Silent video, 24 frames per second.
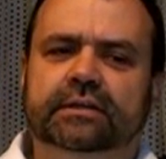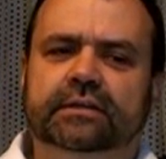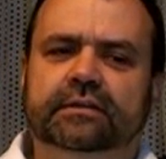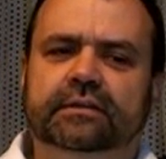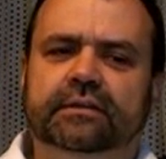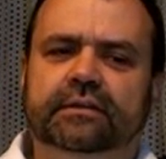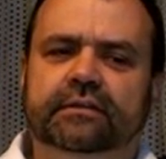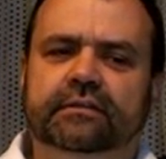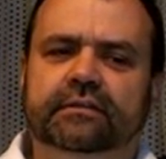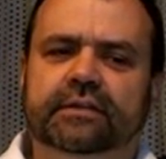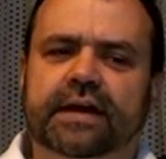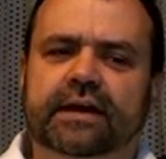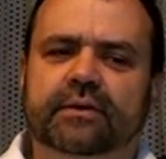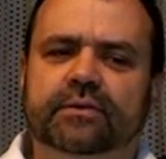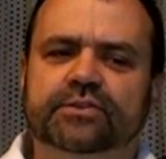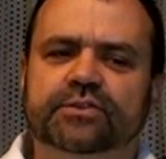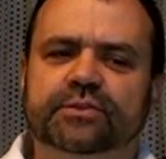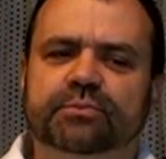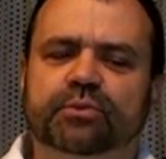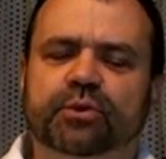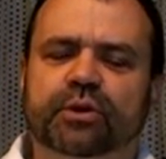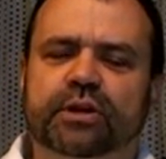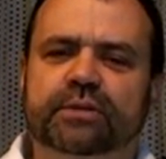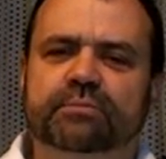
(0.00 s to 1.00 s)
uh, that
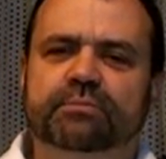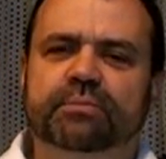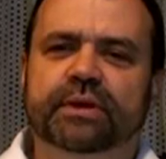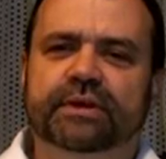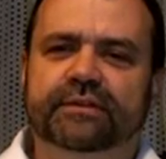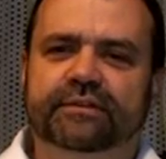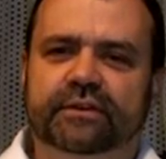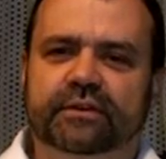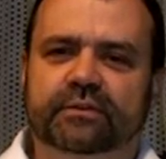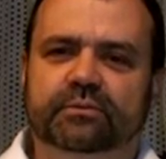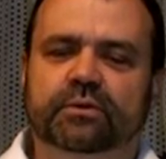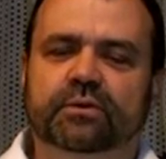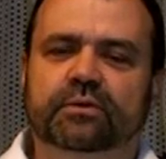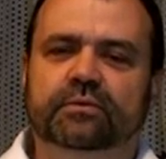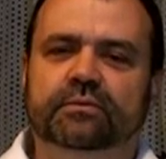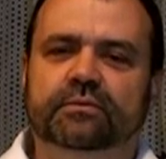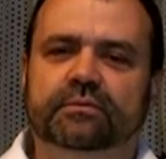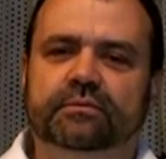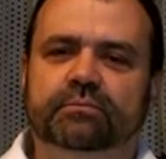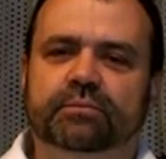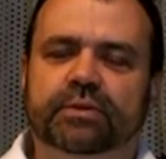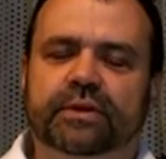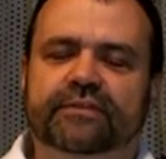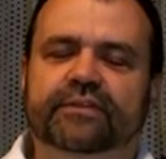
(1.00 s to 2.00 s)
was a pretty pivotal
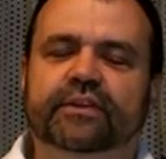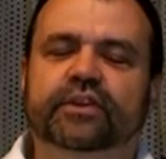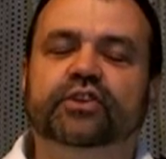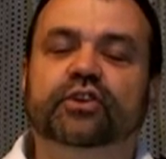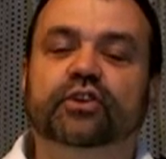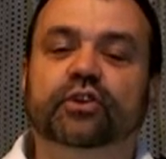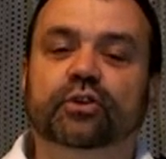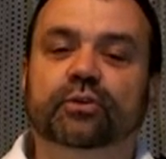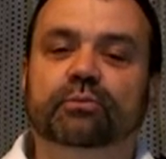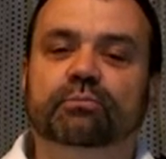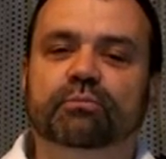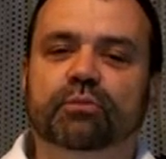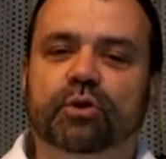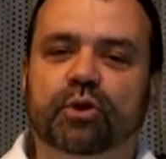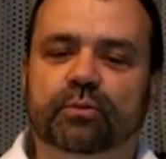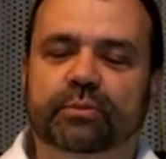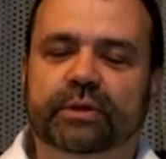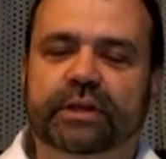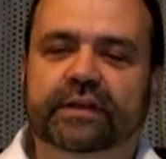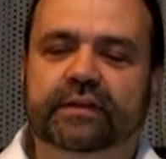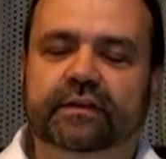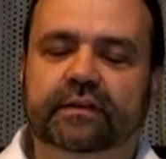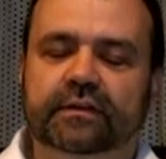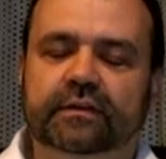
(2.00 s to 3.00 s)
pivotal
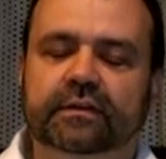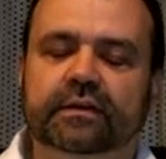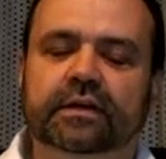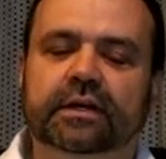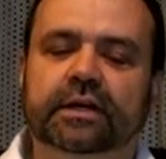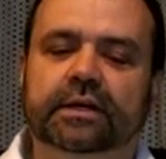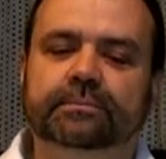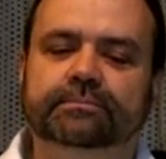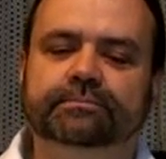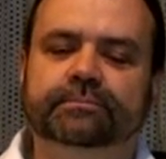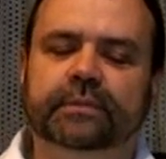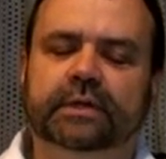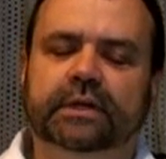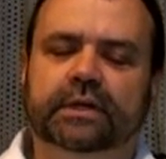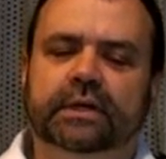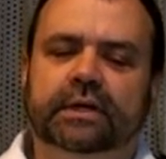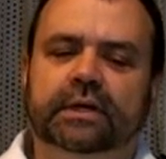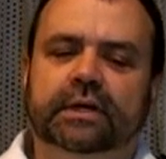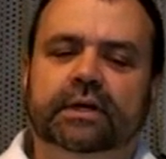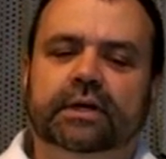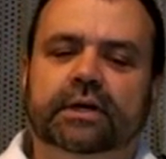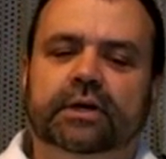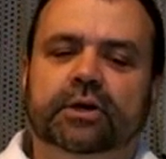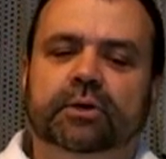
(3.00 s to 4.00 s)
moment. Um,
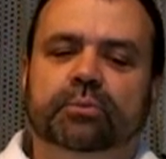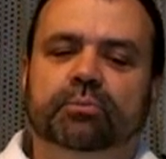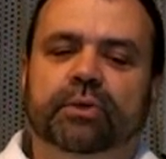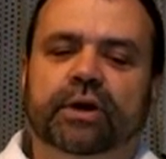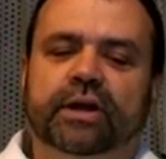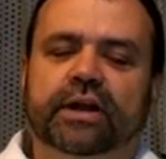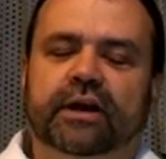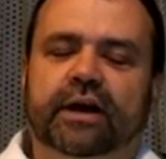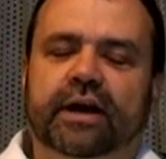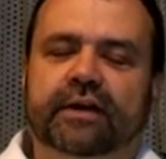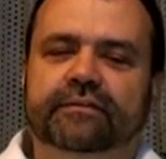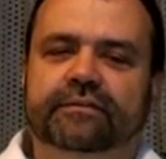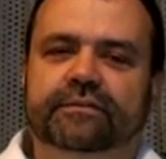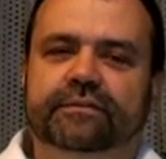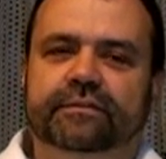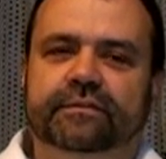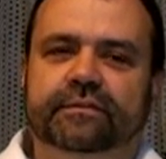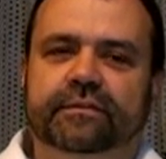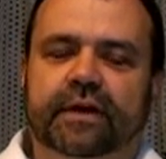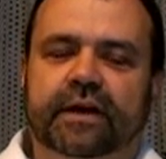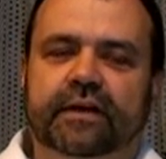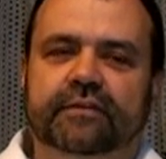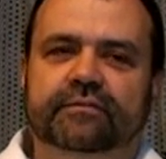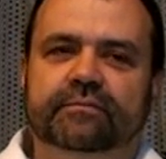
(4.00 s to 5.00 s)
but
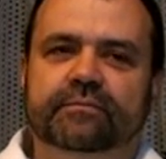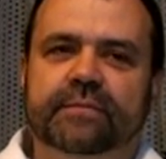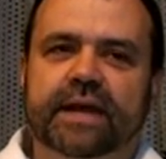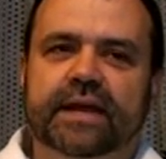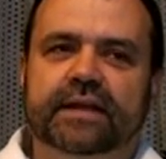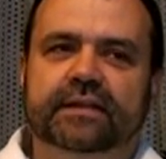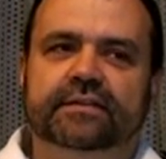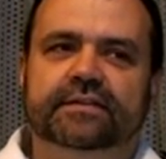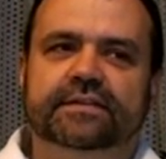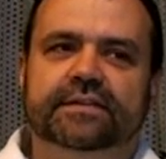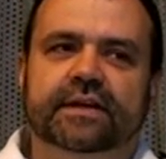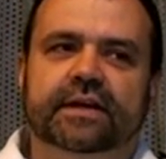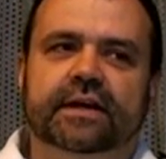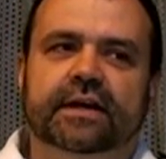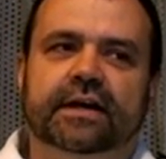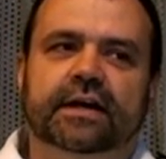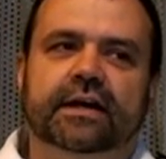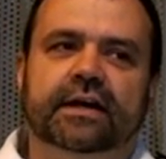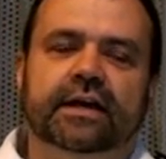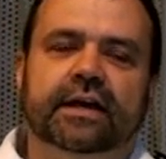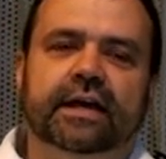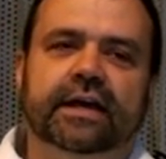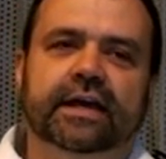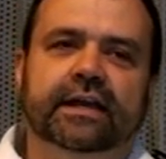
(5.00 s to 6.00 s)
I've, I've met
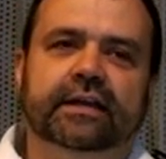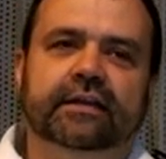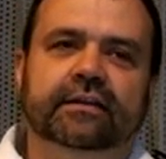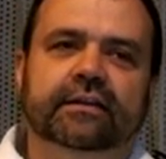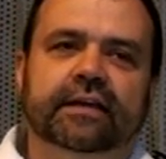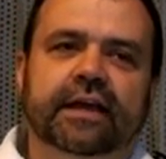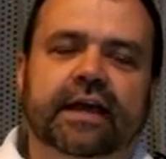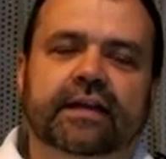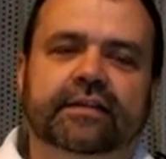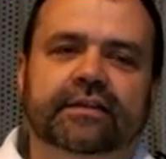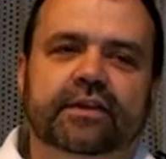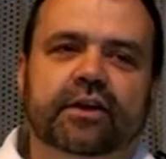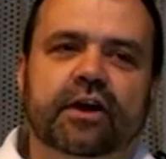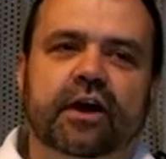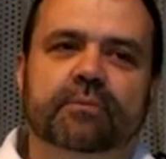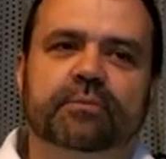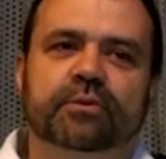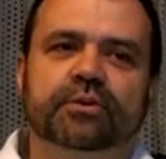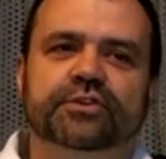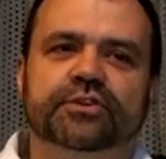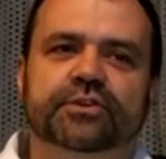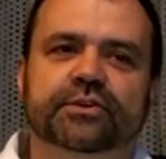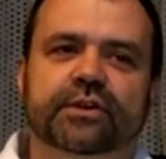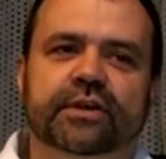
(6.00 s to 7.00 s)
uh, and had the
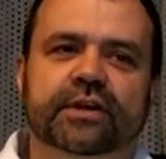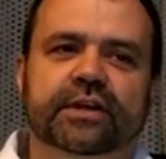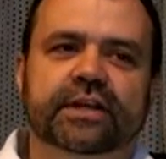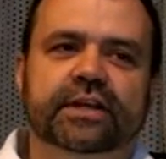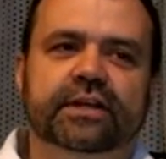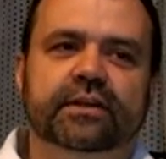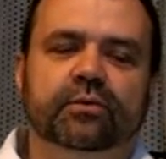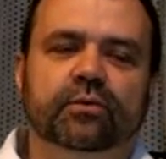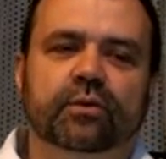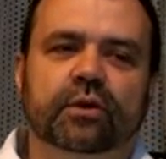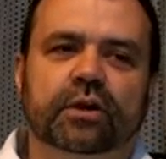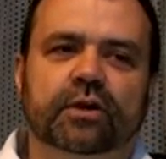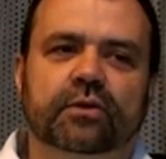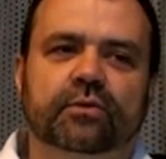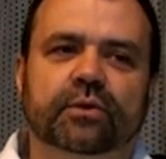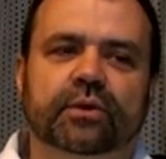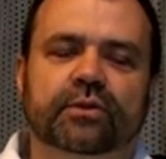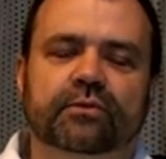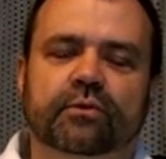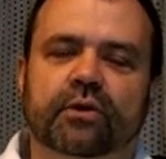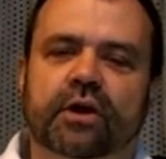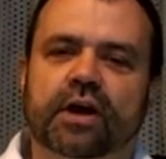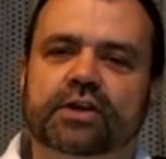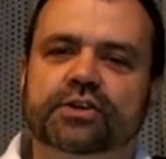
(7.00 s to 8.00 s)
opportunity to work
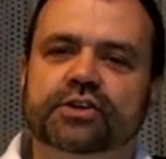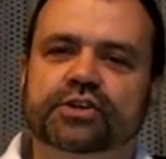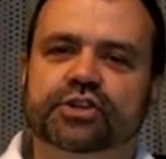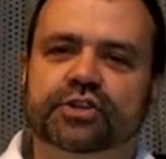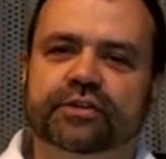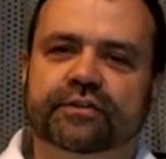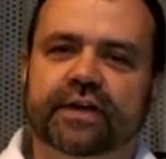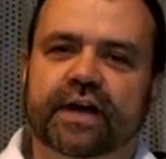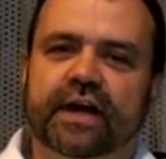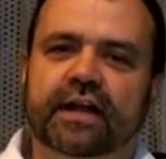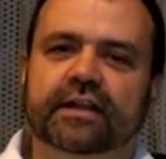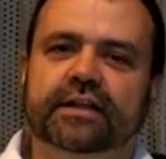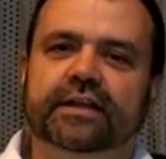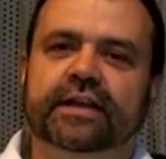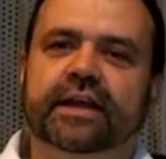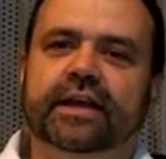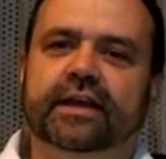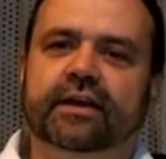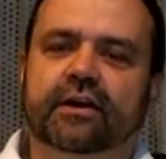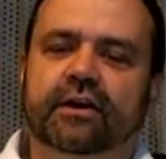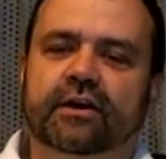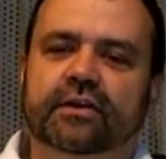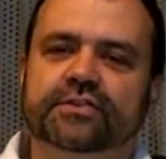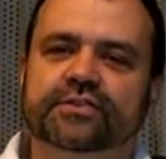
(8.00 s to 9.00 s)
with Roger
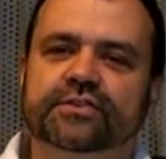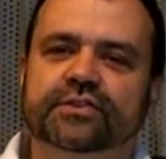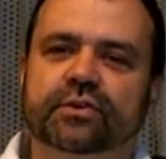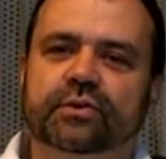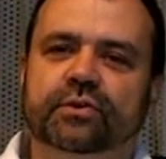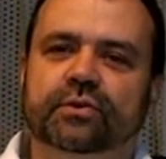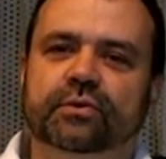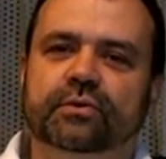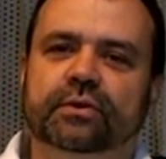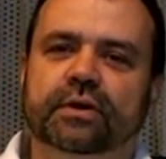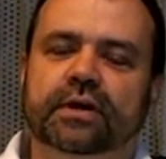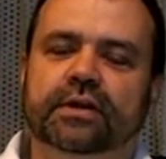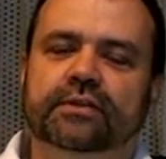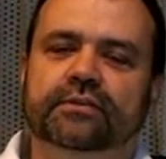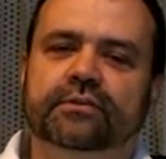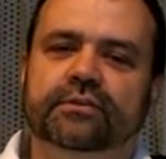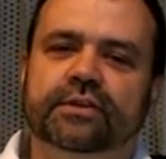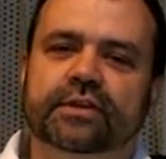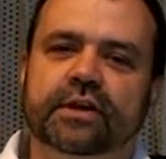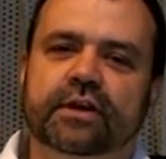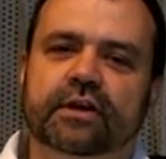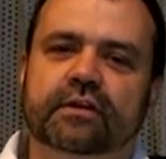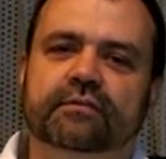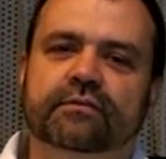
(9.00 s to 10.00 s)
Chevalier also uh,
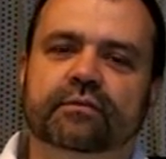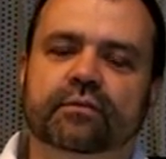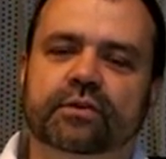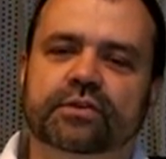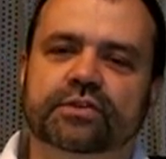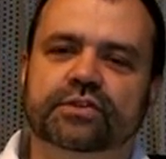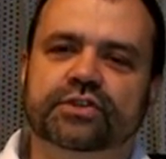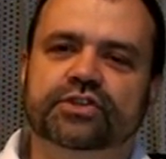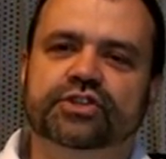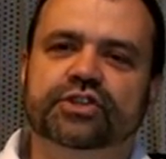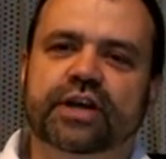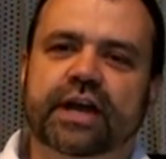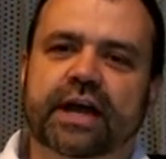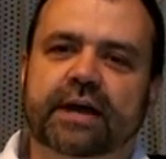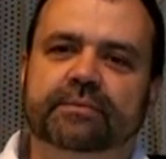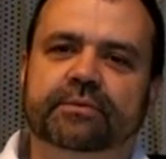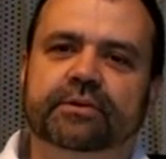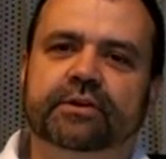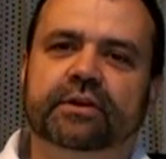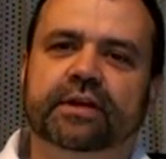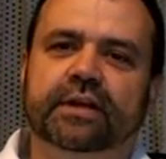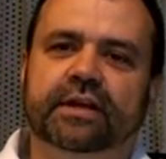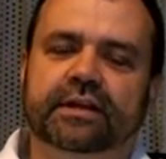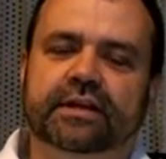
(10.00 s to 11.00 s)
through the Armed Forces
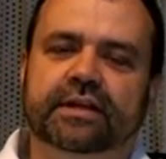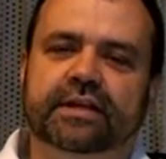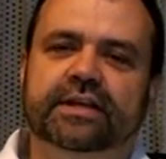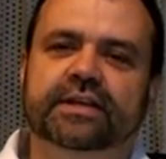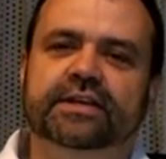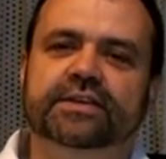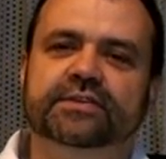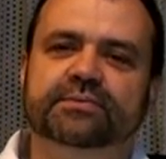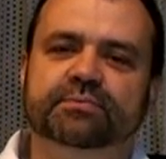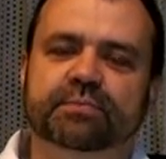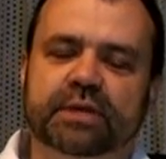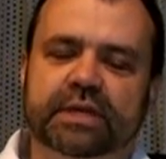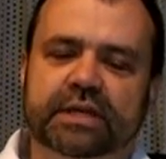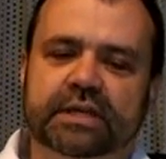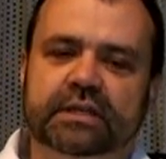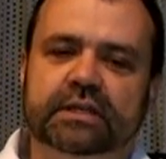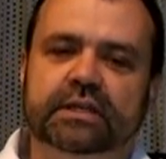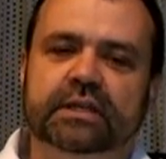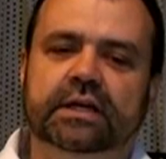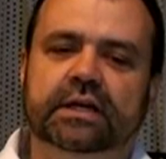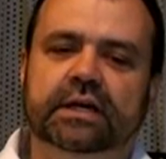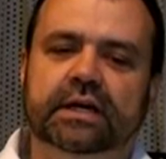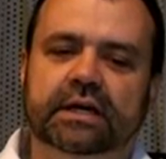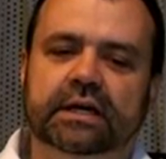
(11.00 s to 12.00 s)
chapter, and he has
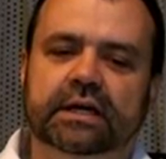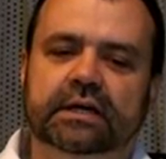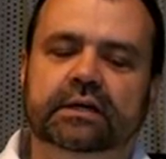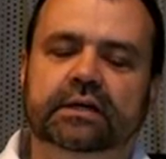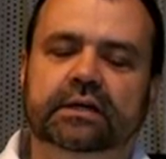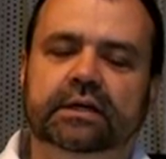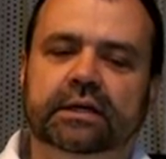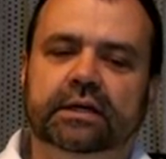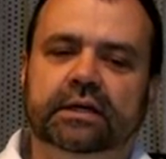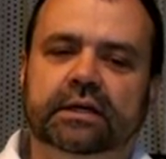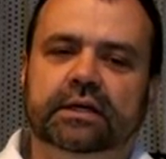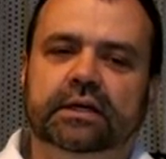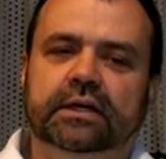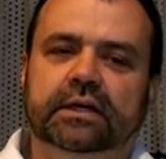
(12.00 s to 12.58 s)
been uh,